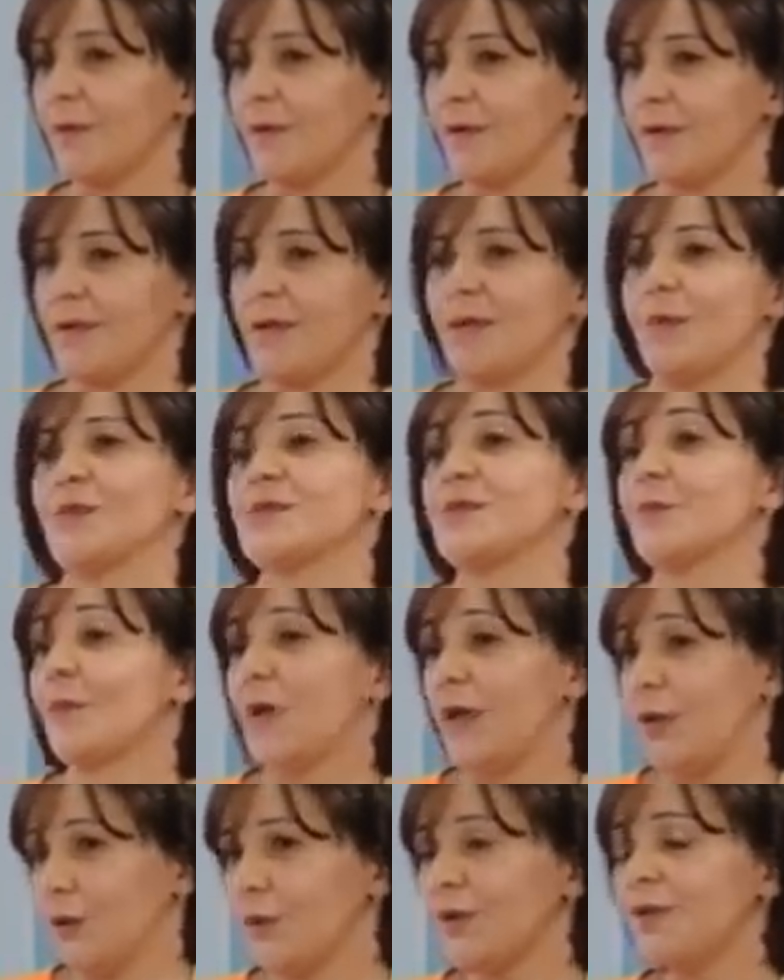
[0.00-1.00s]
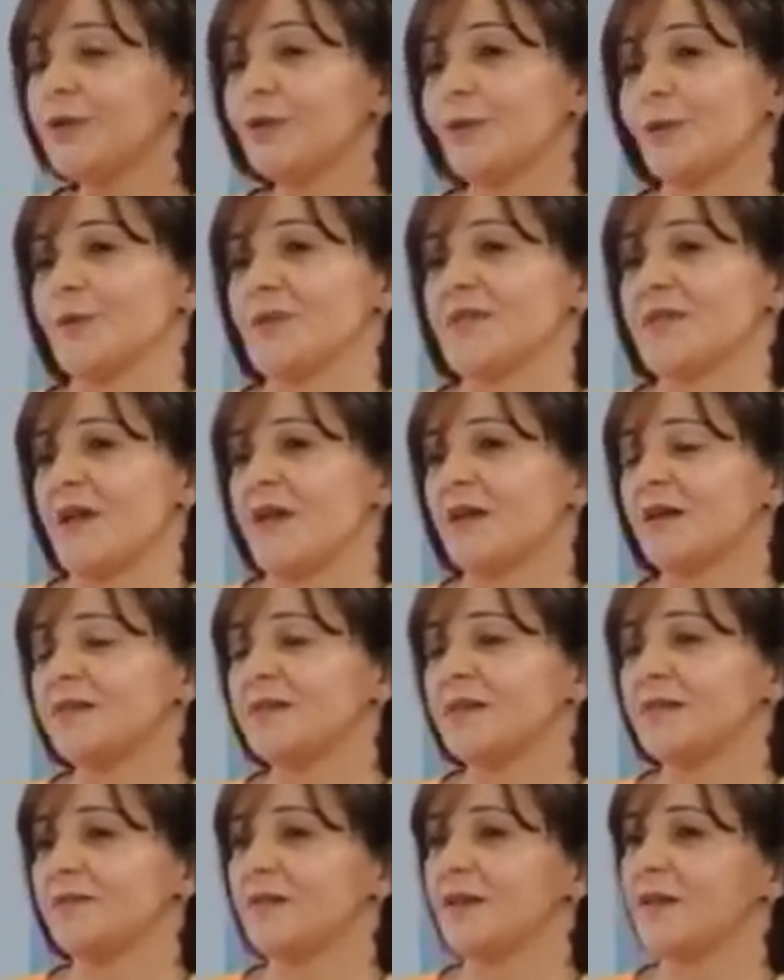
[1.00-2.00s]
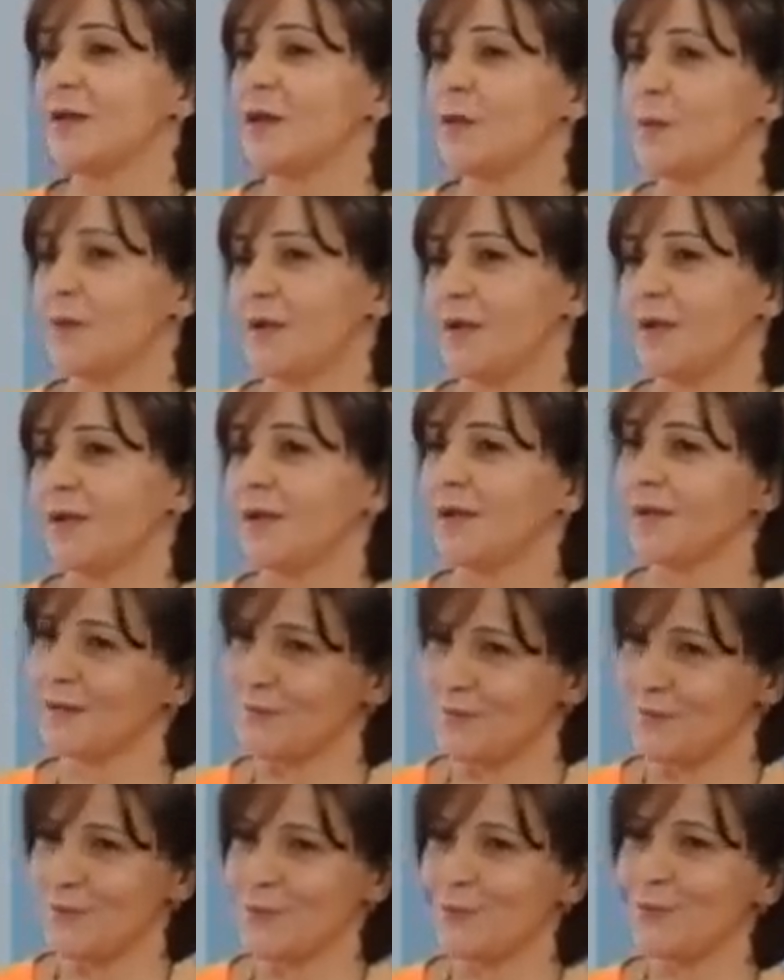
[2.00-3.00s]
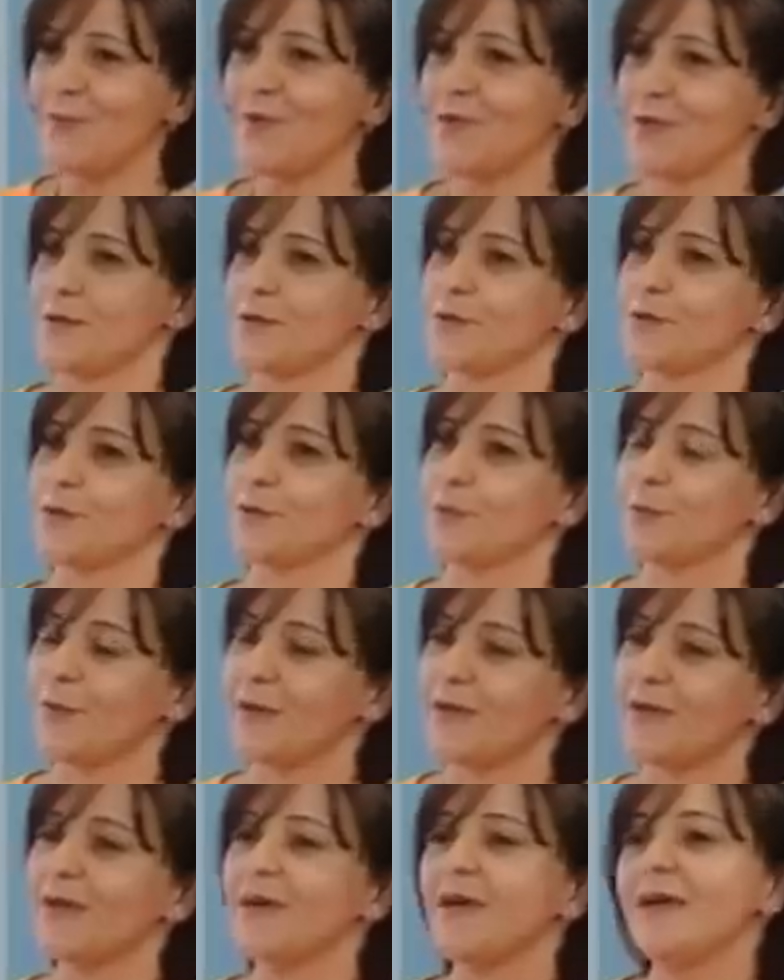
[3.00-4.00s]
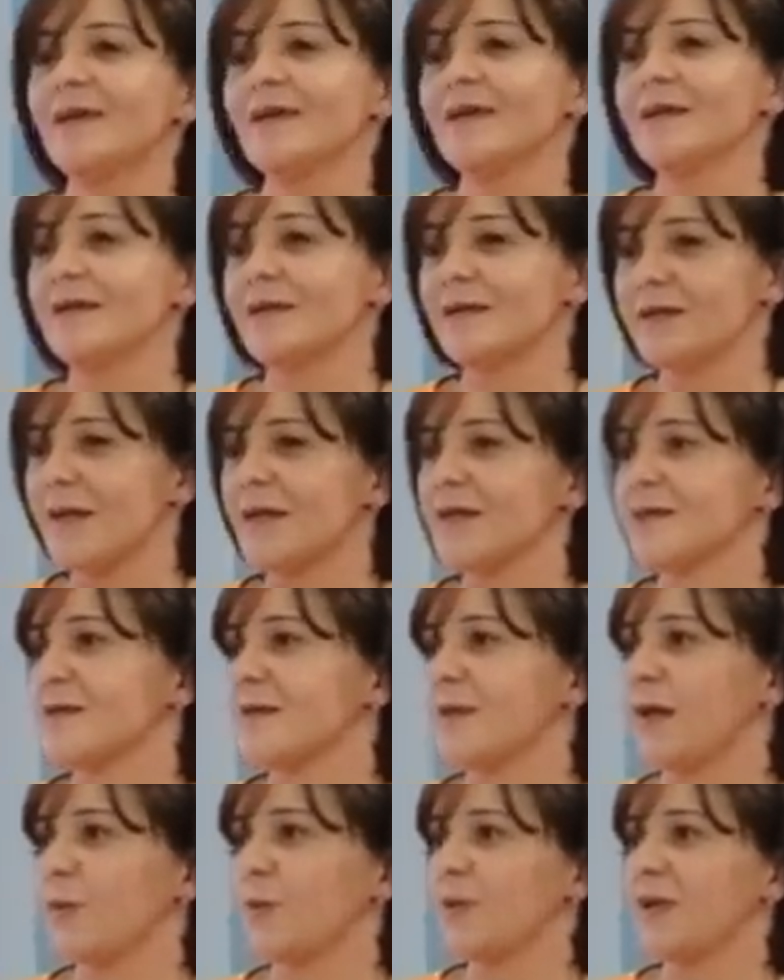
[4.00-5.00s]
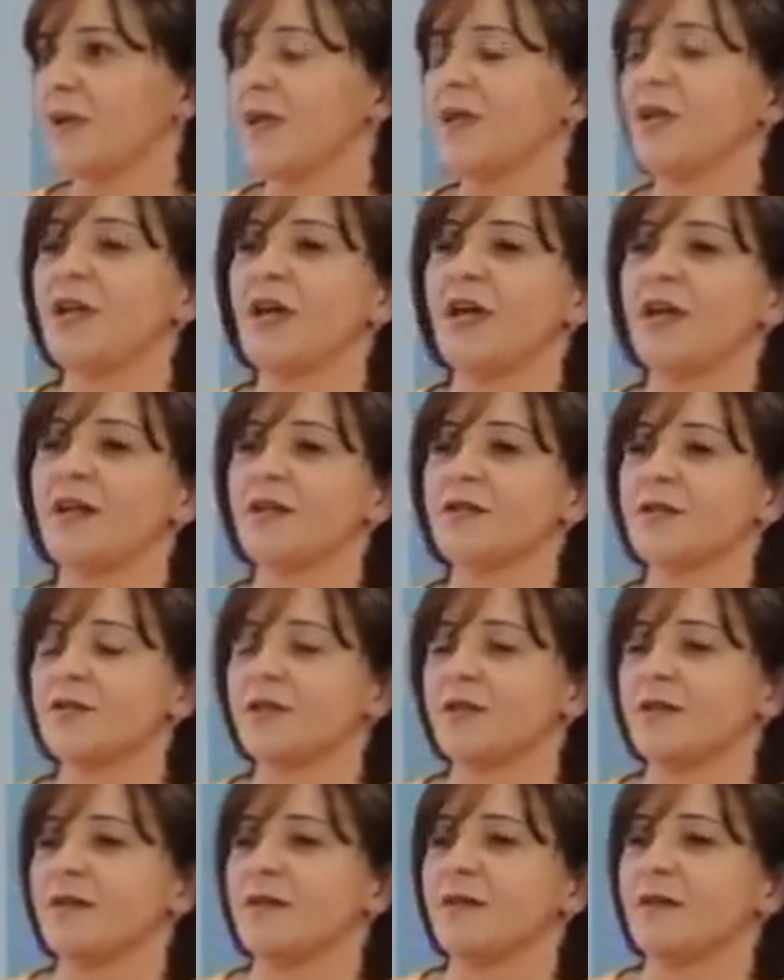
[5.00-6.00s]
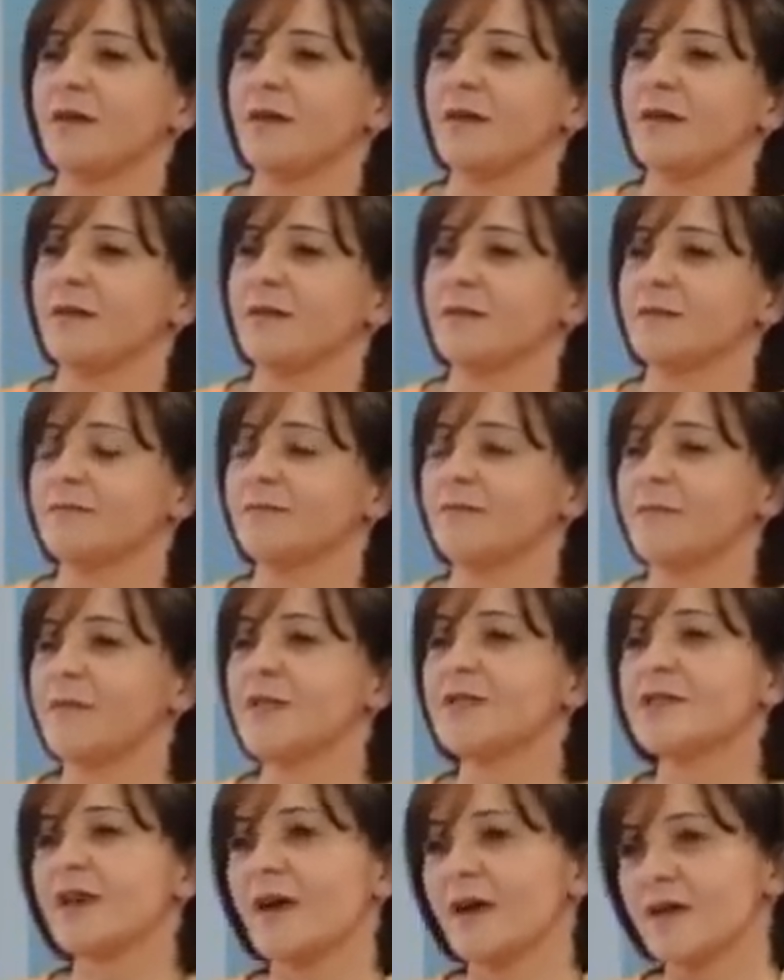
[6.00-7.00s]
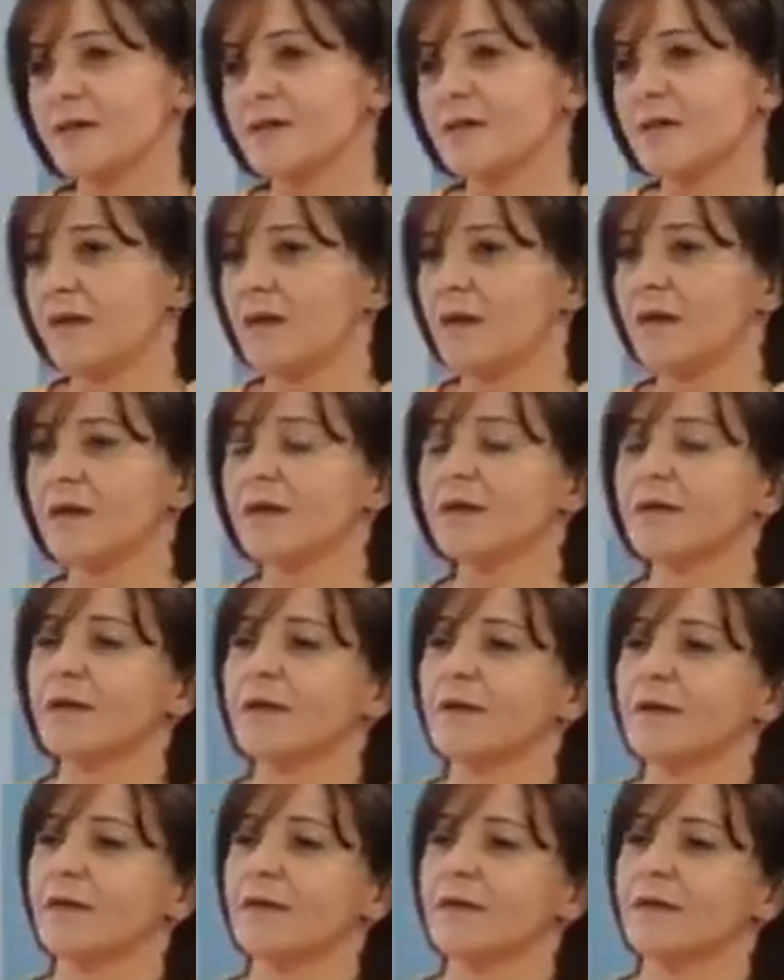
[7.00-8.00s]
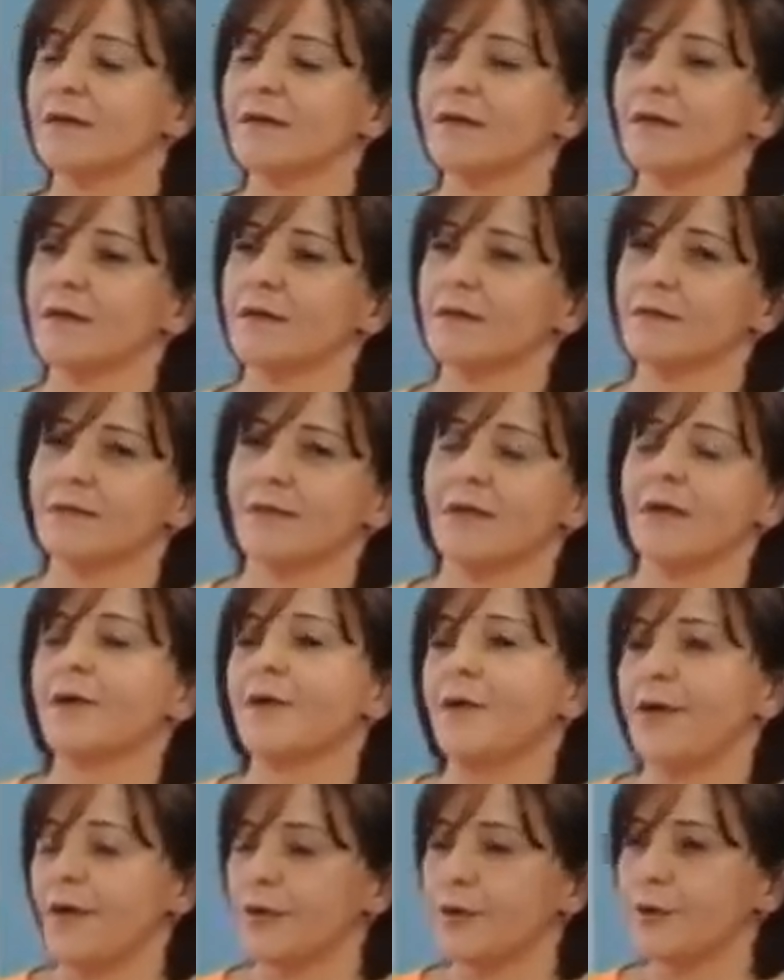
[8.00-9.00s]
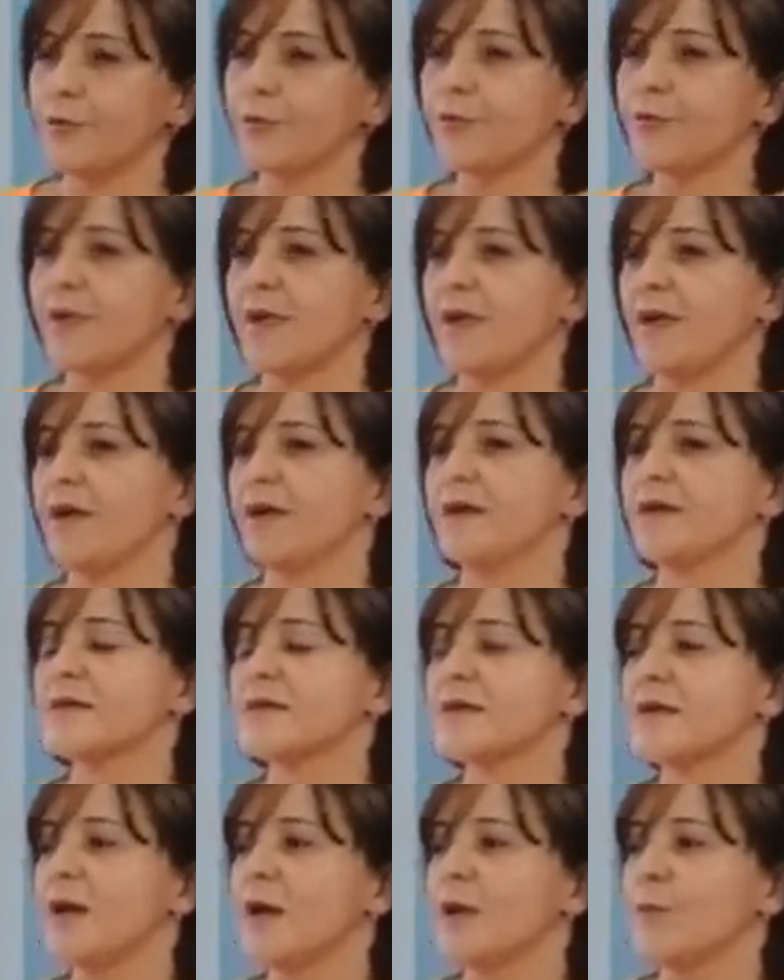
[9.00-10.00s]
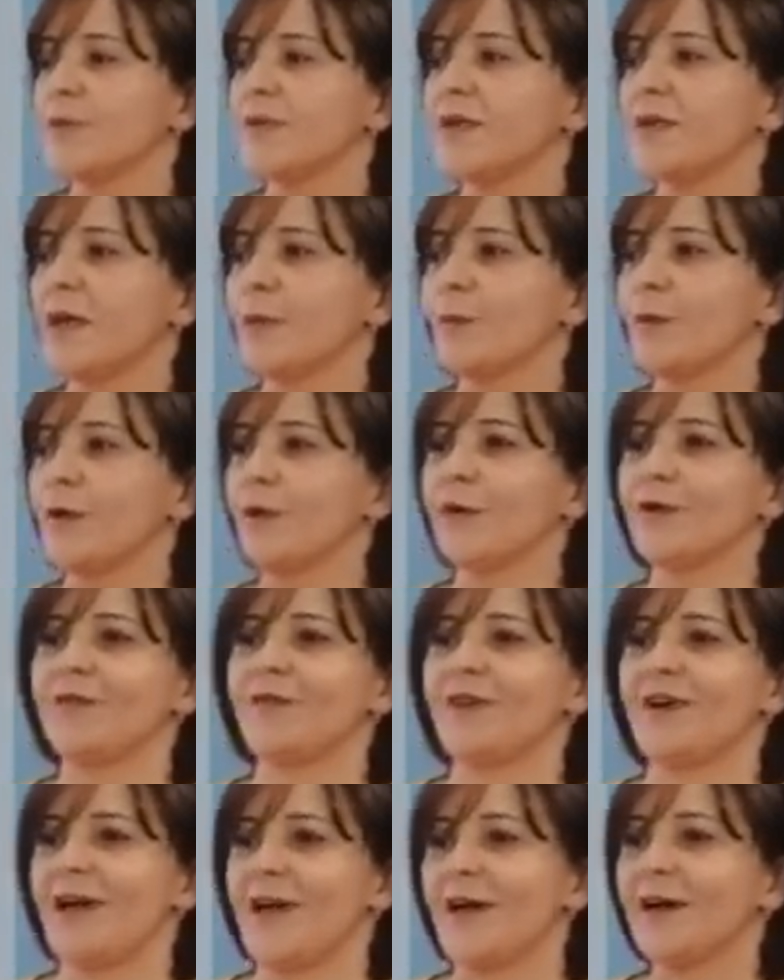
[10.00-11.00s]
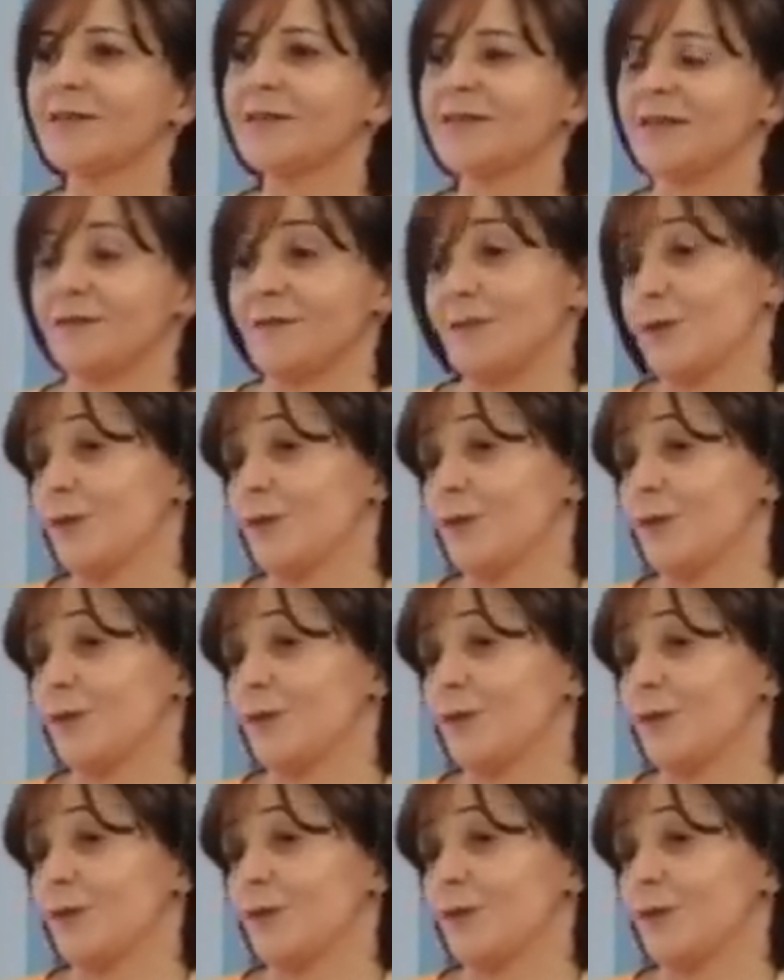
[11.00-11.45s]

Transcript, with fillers: there was a minority who was active and there were consumers who were yes, they were engaged in um, discussing, uh, learning new things, but they were not very active.